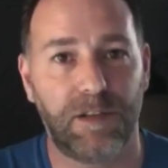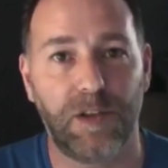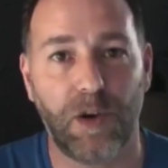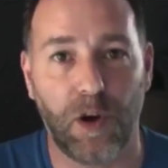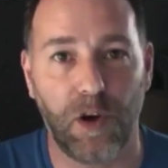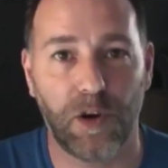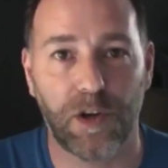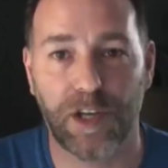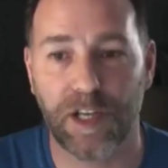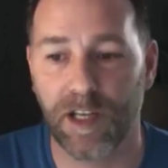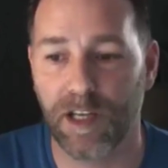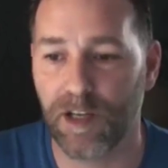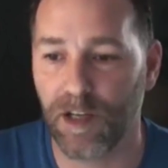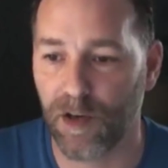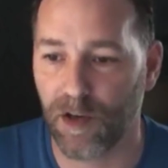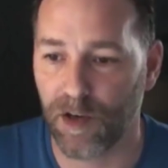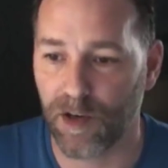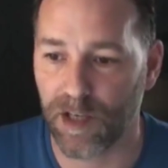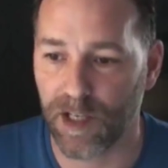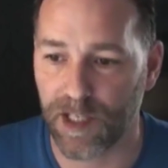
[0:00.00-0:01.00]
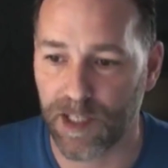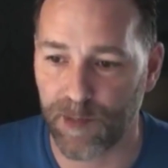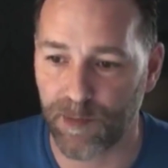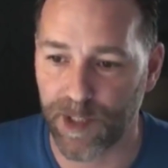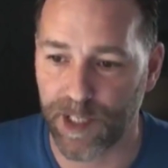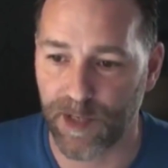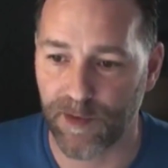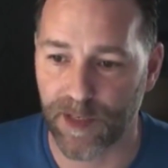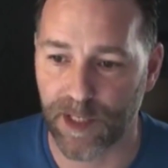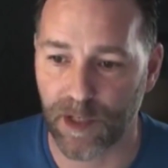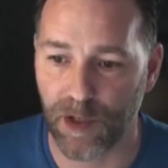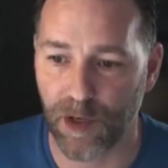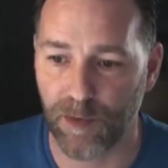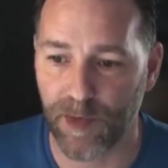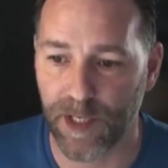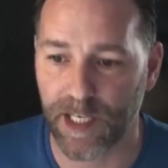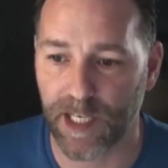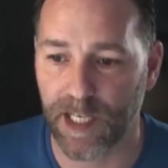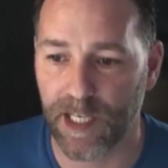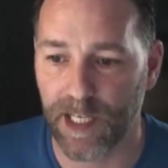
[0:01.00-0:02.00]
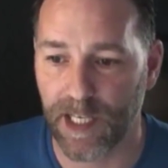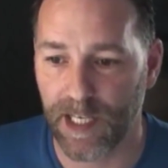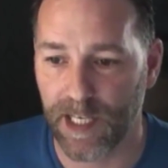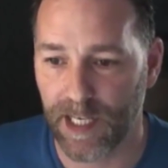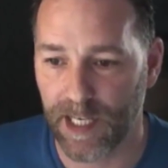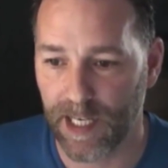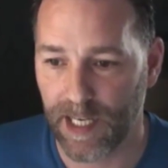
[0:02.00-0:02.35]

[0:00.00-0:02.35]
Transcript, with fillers: talk on a specific topic.